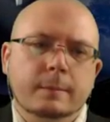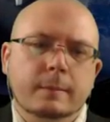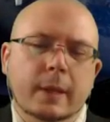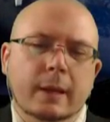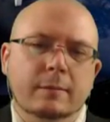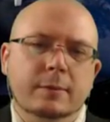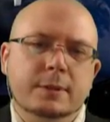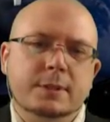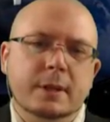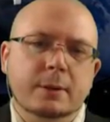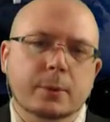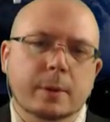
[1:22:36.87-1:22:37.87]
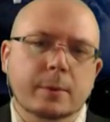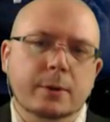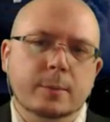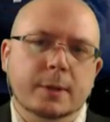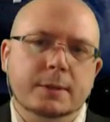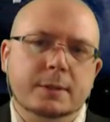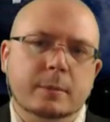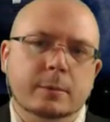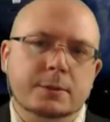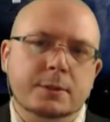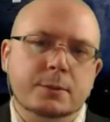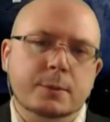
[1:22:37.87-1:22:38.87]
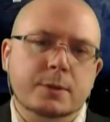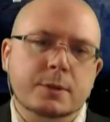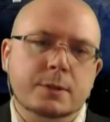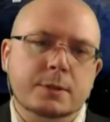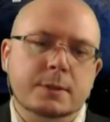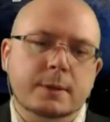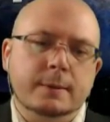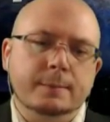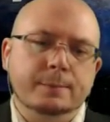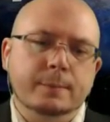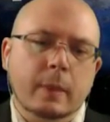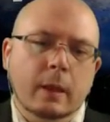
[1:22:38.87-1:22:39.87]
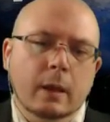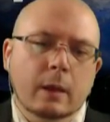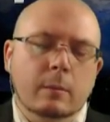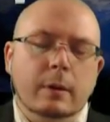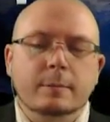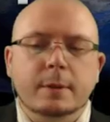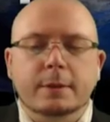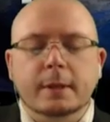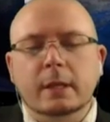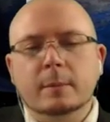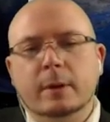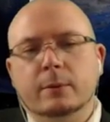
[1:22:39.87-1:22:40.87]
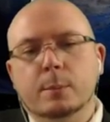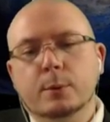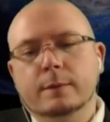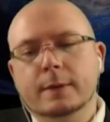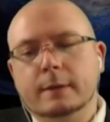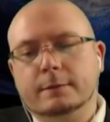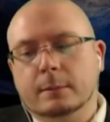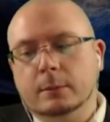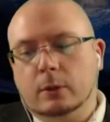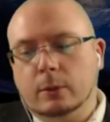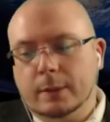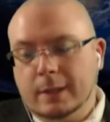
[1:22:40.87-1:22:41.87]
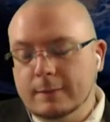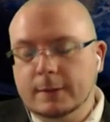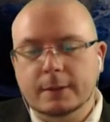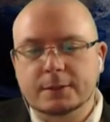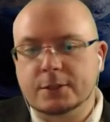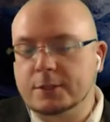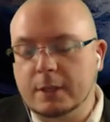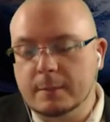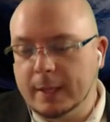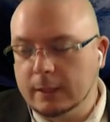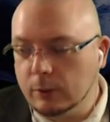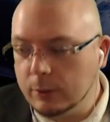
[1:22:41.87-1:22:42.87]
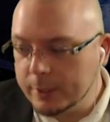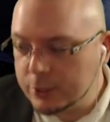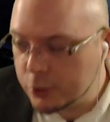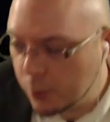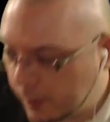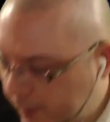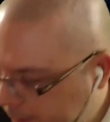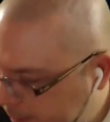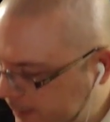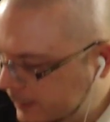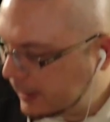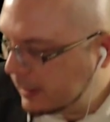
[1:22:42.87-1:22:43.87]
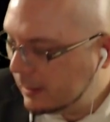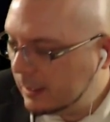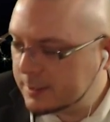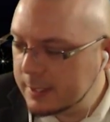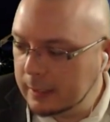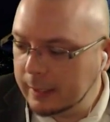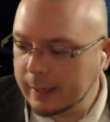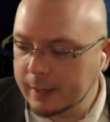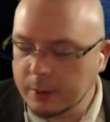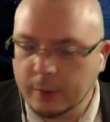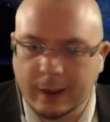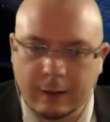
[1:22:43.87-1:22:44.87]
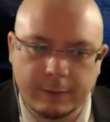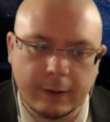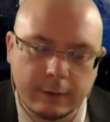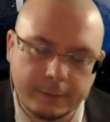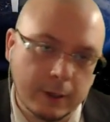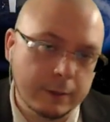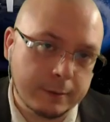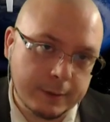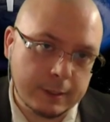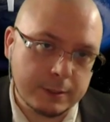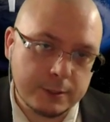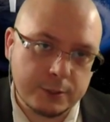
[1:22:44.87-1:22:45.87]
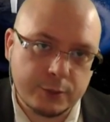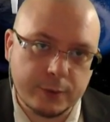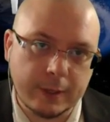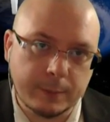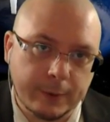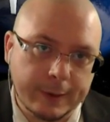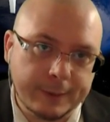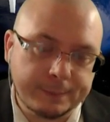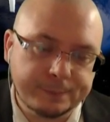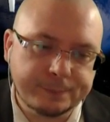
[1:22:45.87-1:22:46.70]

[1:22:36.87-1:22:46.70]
Yeah, I haven't decided what I'm going to do about the Tumblr situation just yet. But I've been thinking about removing it from Loreweek, even though it's just going to make Loreweek shorter. It's not like I don't have enough other things to stream, right?